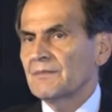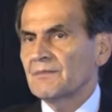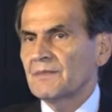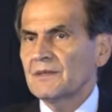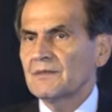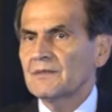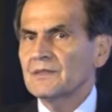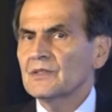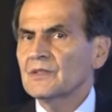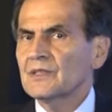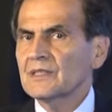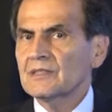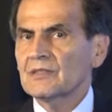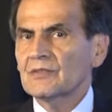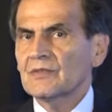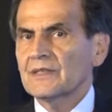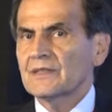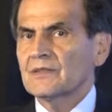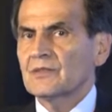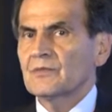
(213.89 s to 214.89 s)
maybe you can
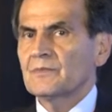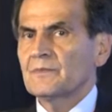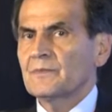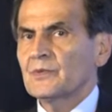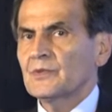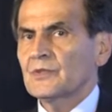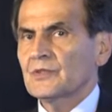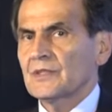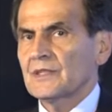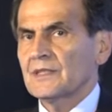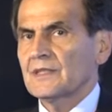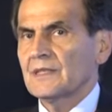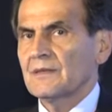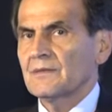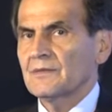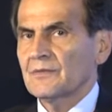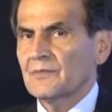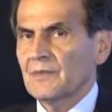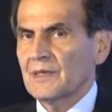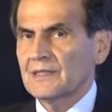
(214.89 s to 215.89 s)
try to push it
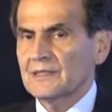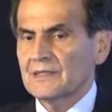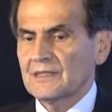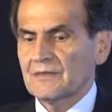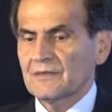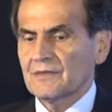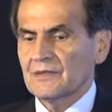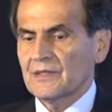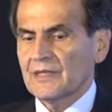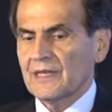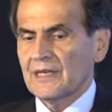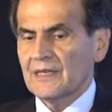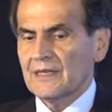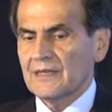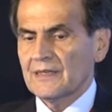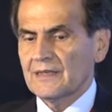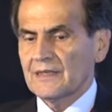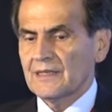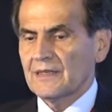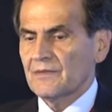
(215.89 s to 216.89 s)
as much as you
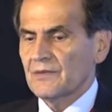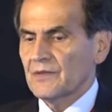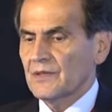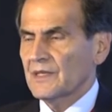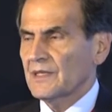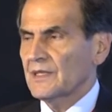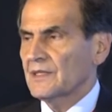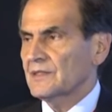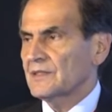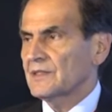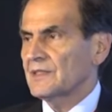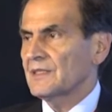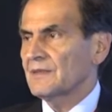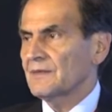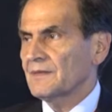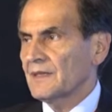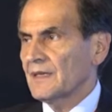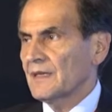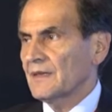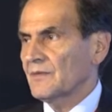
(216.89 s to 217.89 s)
can if you can
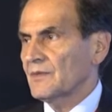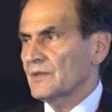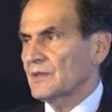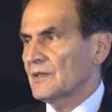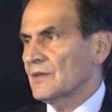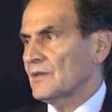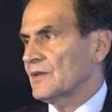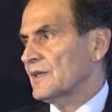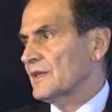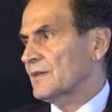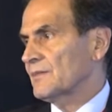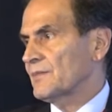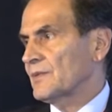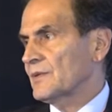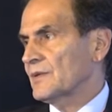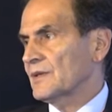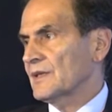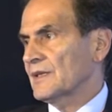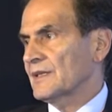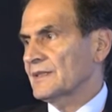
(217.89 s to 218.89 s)
achieve that with no
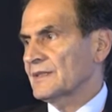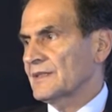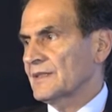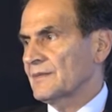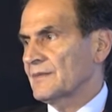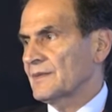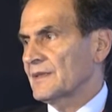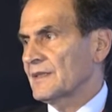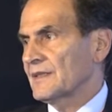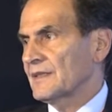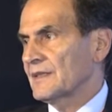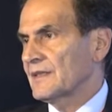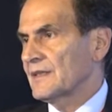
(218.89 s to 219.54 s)
hypoglycemia.